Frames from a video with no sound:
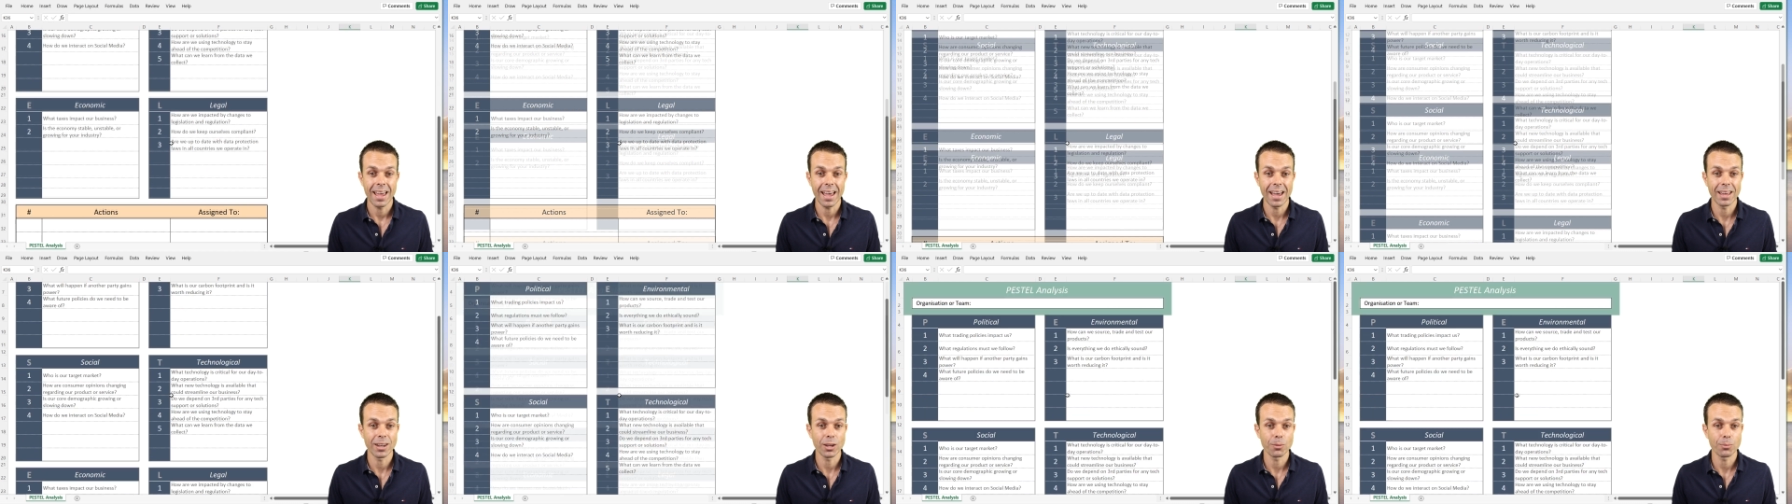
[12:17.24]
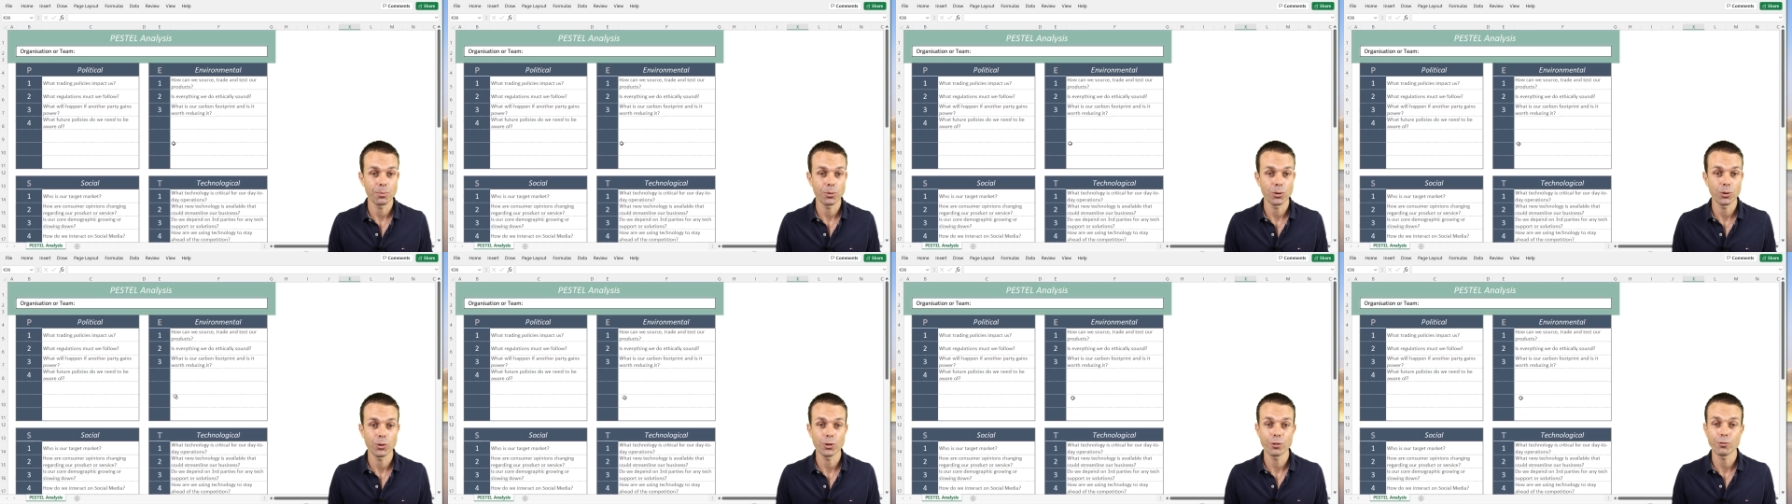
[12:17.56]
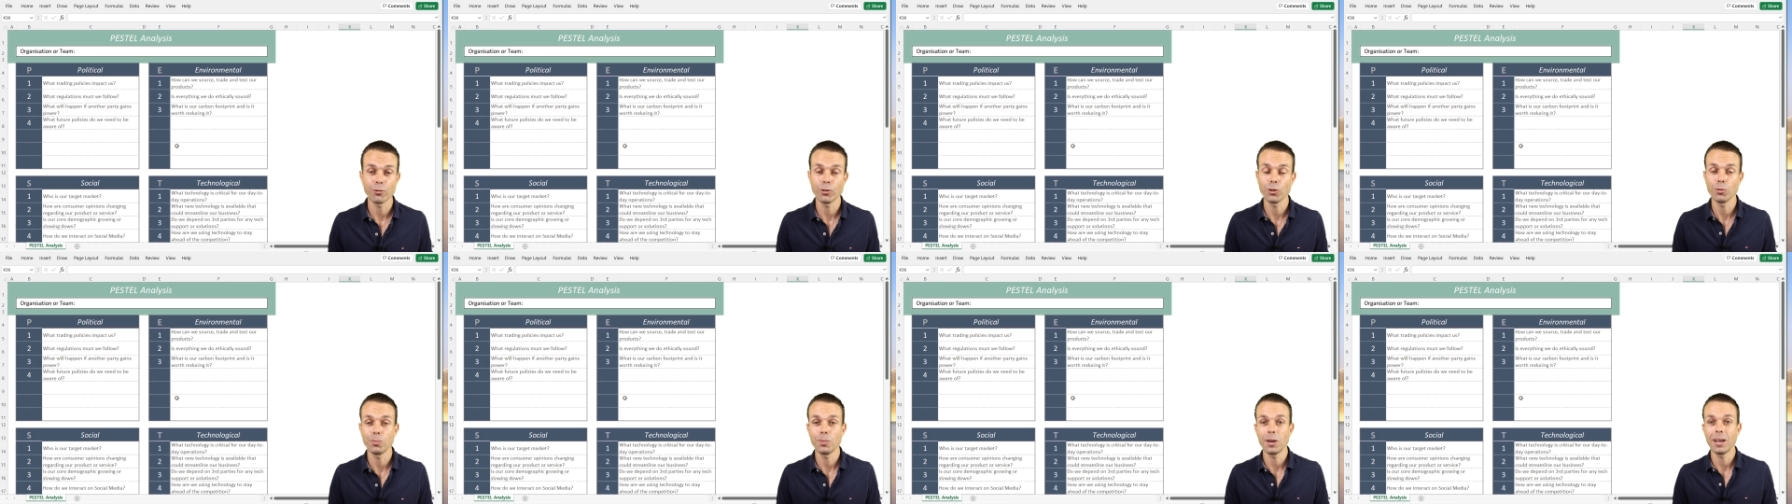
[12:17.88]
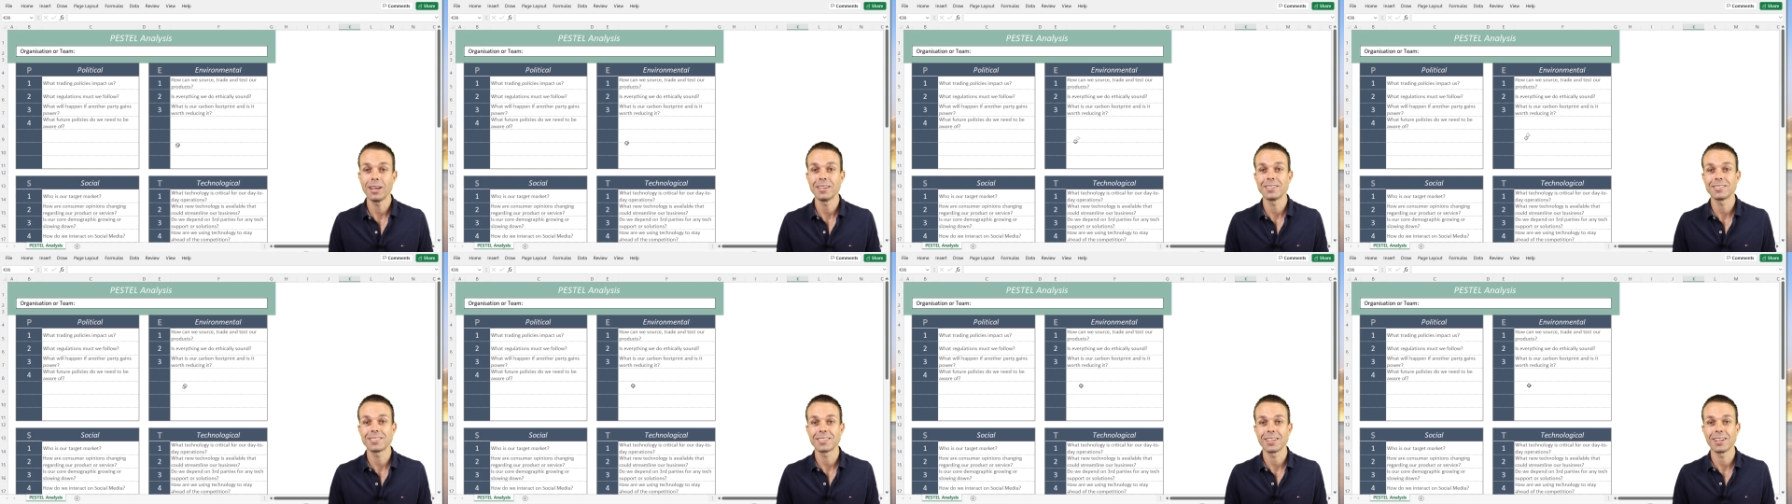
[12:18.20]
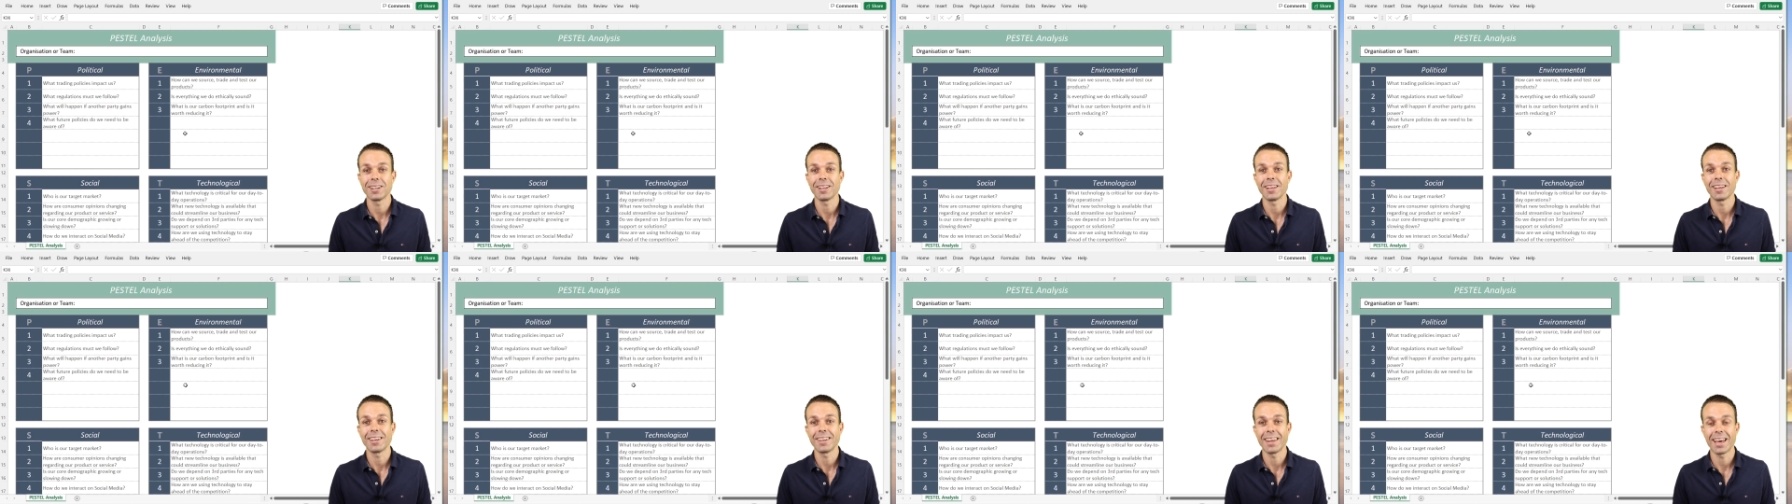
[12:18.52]
and a beautiful
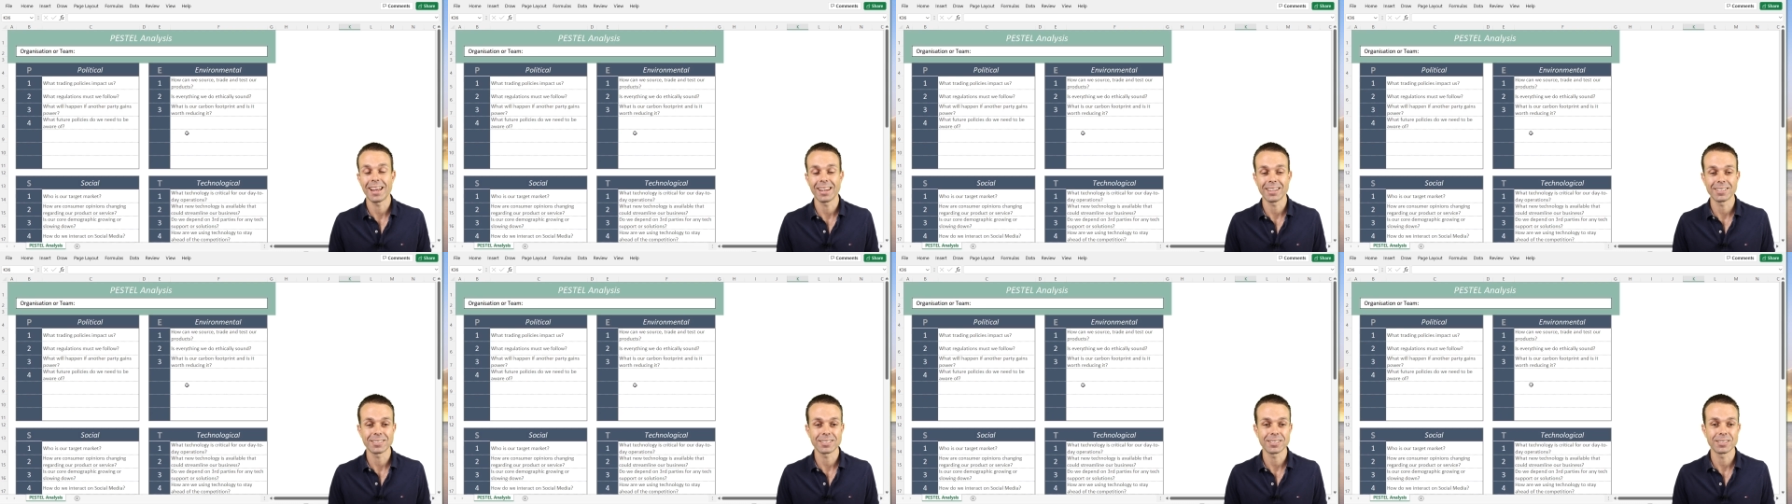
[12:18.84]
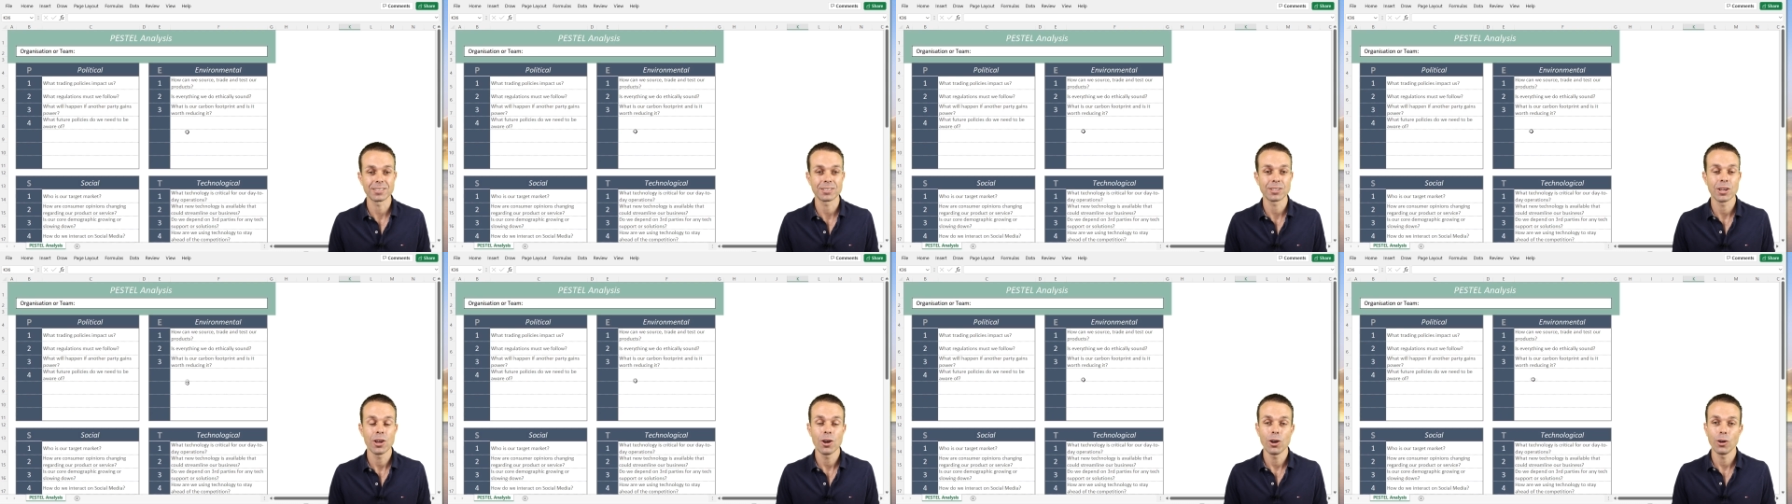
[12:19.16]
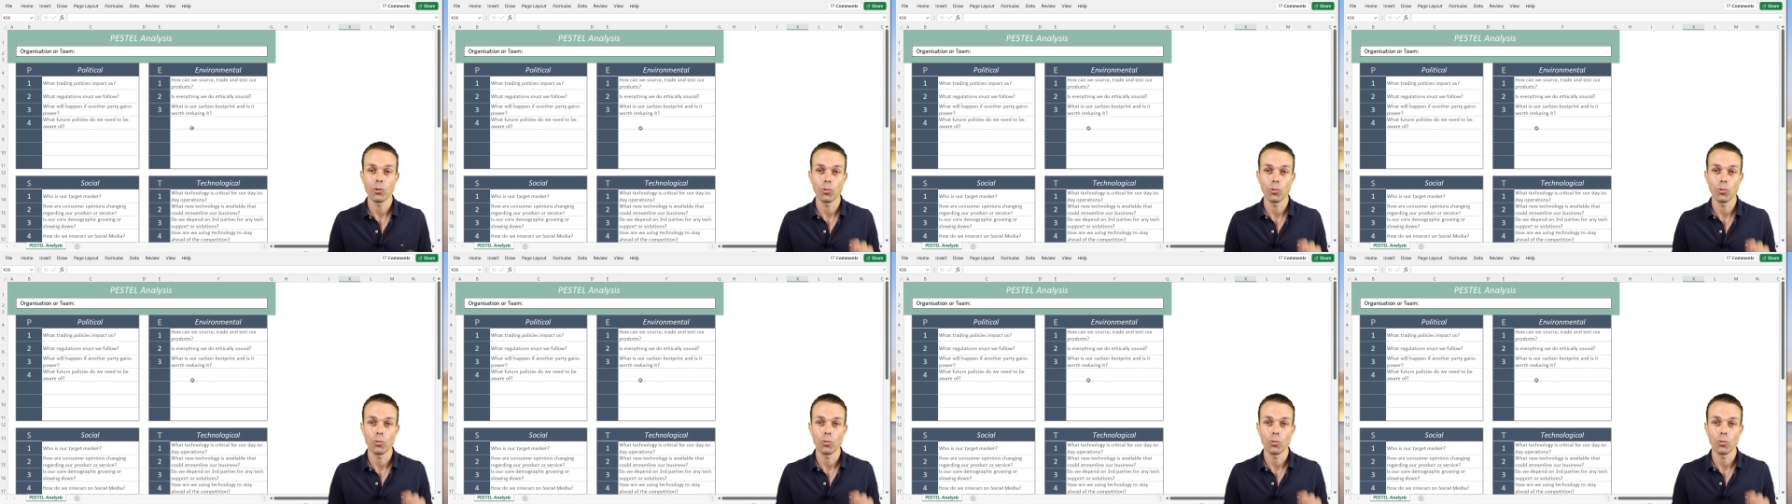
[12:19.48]
Pestel analysis